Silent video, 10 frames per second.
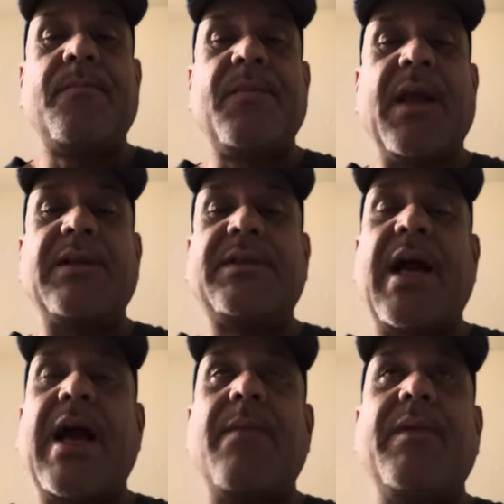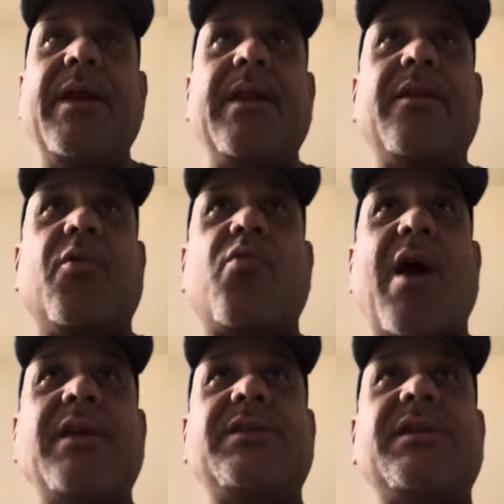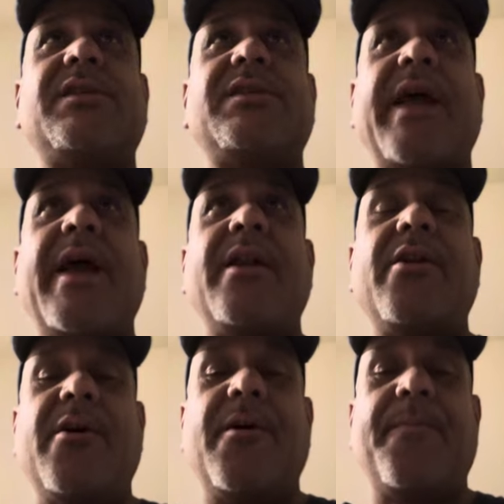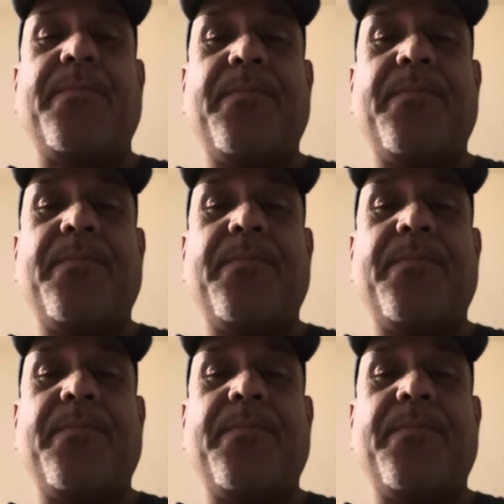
It's time that the righteous stand up